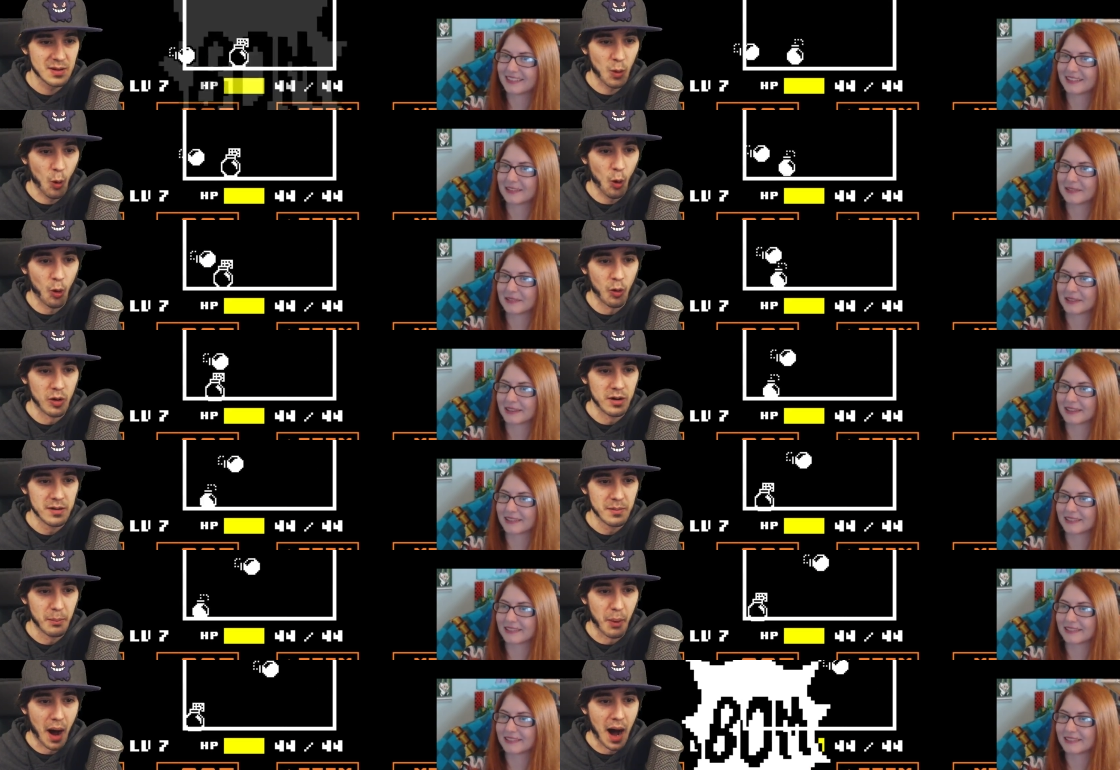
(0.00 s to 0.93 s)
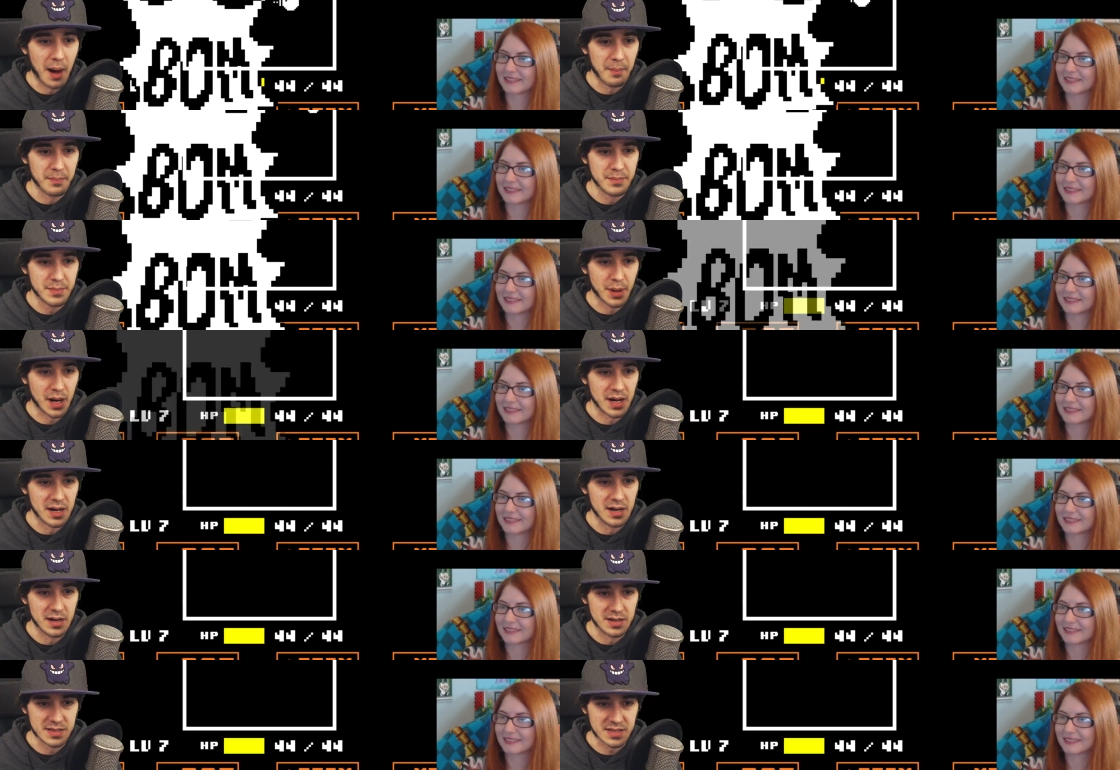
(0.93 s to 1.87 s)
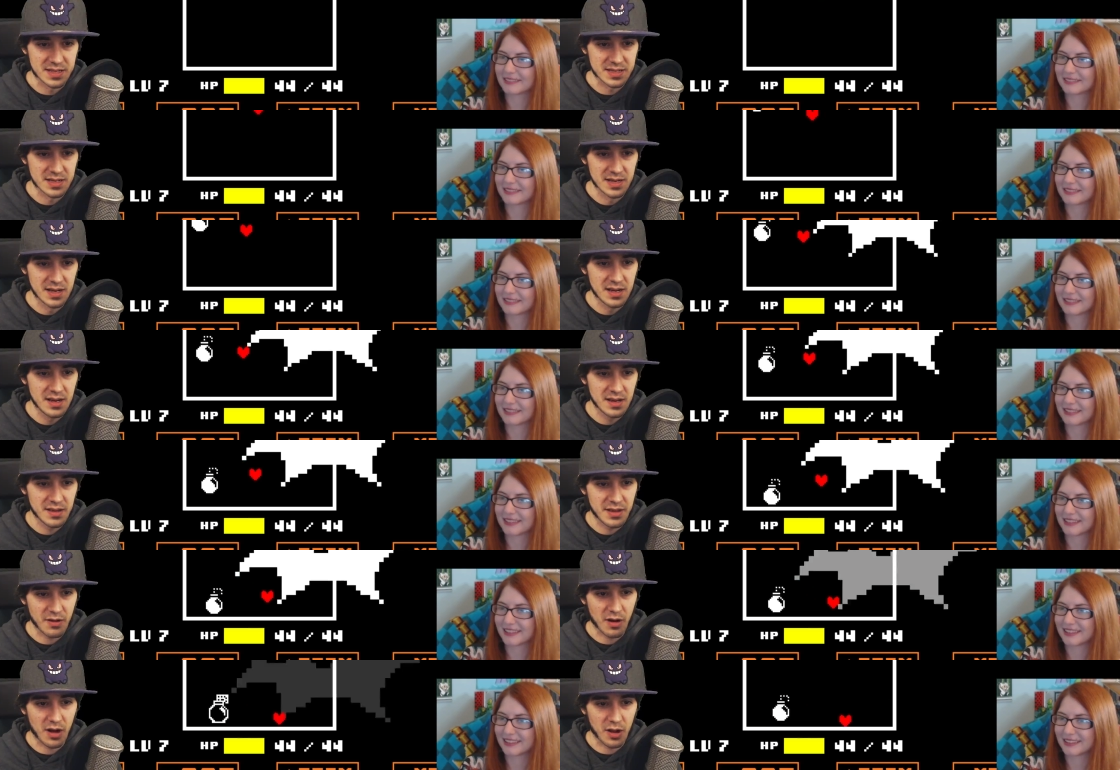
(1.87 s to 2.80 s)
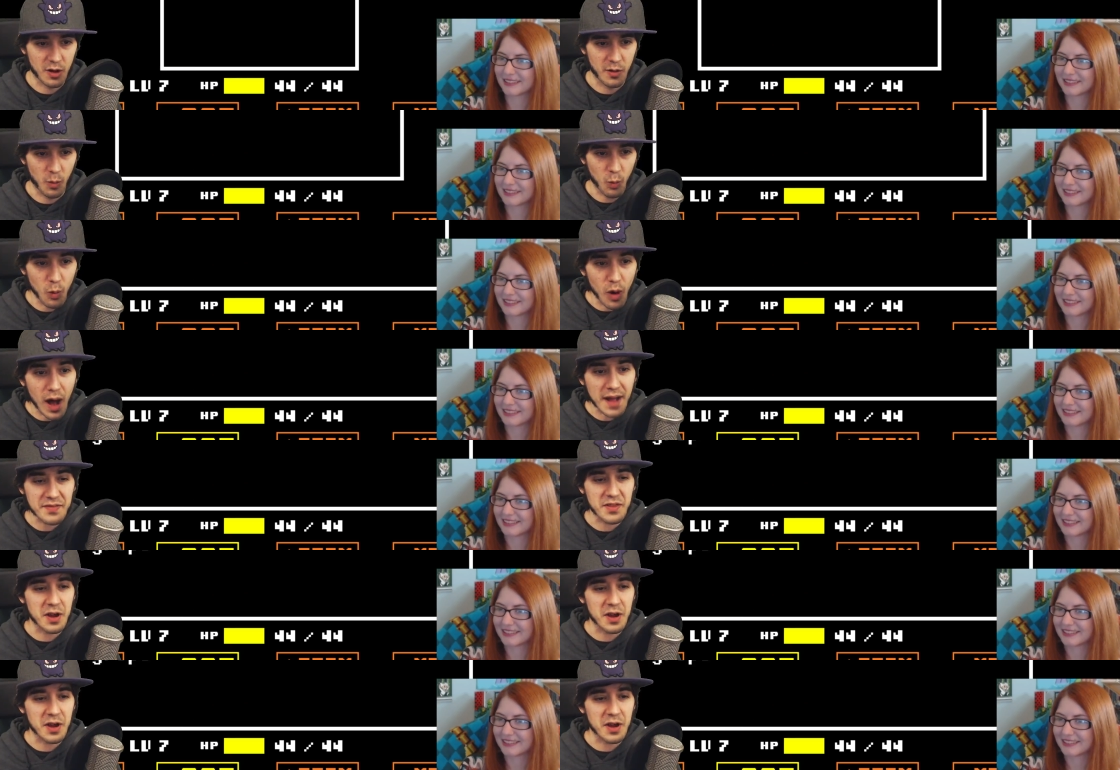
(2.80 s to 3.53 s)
Speaker 1: Ooh, oh, God. Bombas. They're all over. What?